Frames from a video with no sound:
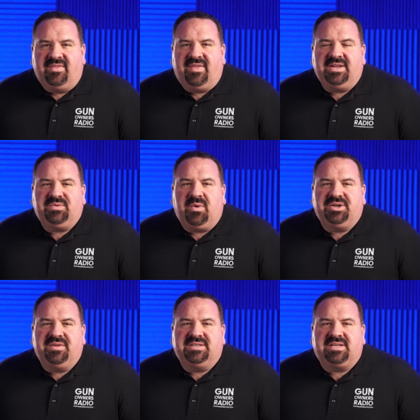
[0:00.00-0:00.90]
Thanks for
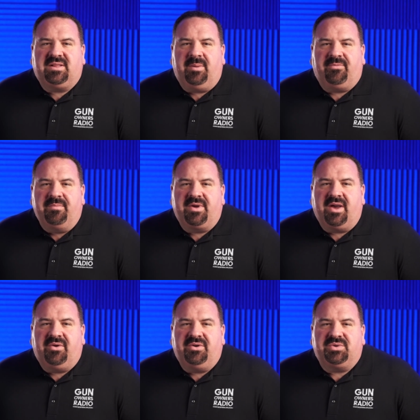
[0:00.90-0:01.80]
watching this clip from
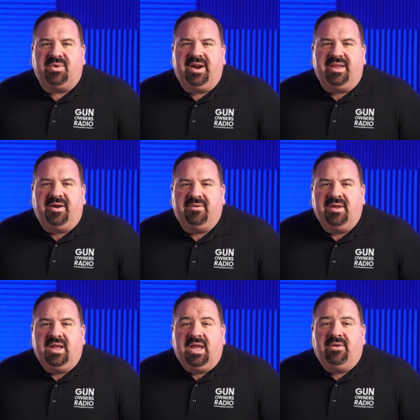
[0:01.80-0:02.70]
Gun Owners Radio.
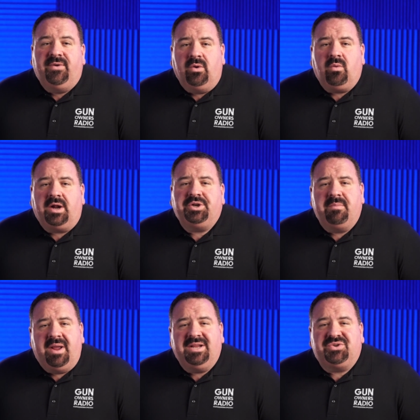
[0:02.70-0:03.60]
If you're
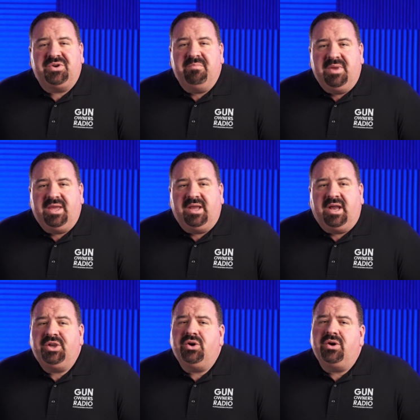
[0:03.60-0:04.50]
watching mainstream
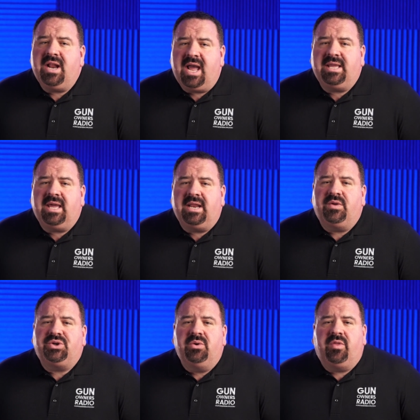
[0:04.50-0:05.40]
media, you're not
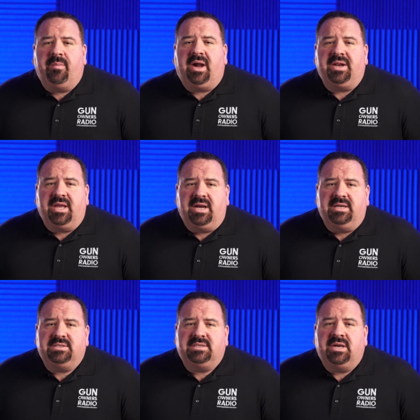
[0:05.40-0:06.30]
getting the truth about
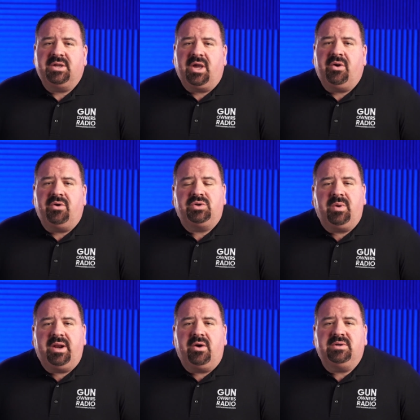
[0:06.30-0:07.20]
guns. Gun Owners
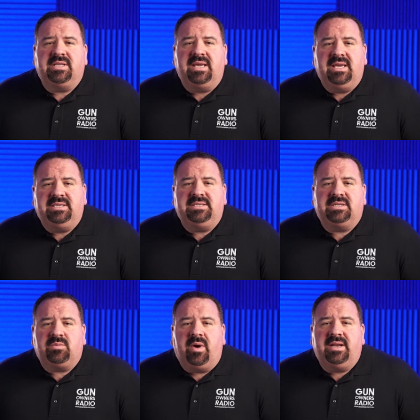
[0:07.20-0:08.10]
Radio is the
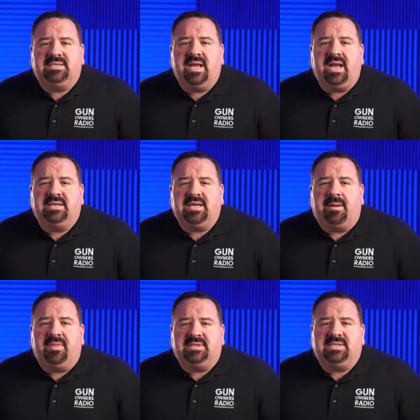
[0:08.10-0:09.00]
easiest way to stay on
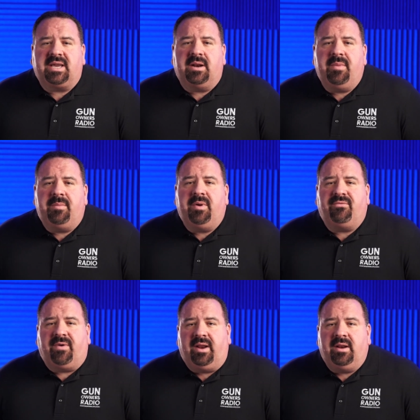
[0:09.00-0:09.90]
top of the Second
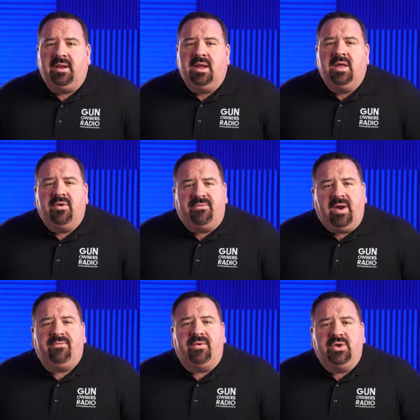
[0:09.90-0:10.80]
Amendment fight, the
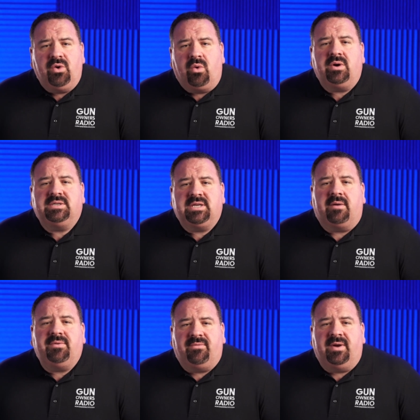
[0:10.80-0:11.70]
fight for your
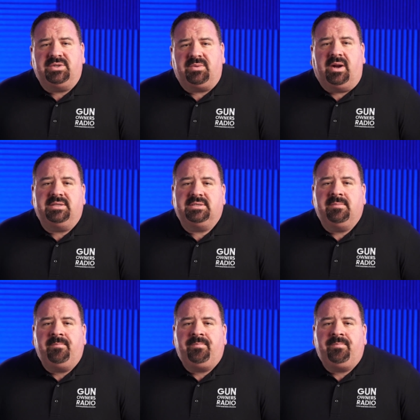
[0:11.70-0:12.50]
self defense rights.